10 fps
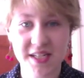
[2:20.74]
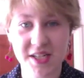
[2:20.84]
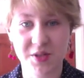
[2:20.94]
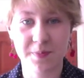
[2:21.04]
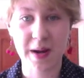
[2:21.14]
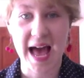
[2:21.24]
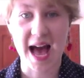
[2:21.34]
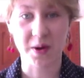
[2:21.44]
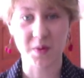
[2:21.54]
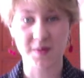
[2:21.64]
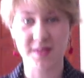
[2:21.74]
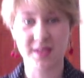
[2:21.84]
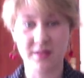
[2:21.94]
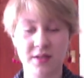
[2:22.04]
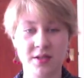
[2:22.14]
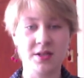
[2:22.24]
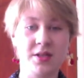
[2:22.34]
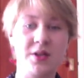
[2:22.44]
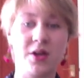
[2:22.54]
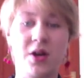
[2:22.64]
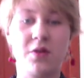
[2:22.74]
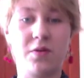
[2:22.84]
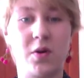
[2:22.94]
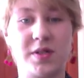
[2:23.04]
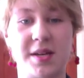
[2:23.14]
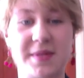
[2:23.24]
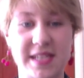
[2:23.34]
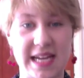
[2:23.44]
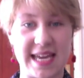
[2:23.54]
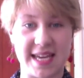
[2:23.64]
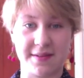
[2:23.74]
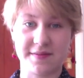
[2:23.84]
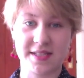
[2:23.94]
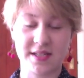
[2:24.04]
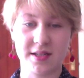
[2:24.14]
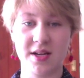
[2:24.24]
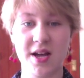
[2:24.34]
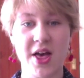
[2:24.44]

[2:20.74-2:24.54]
a vintage blouse, rolled up sleeves,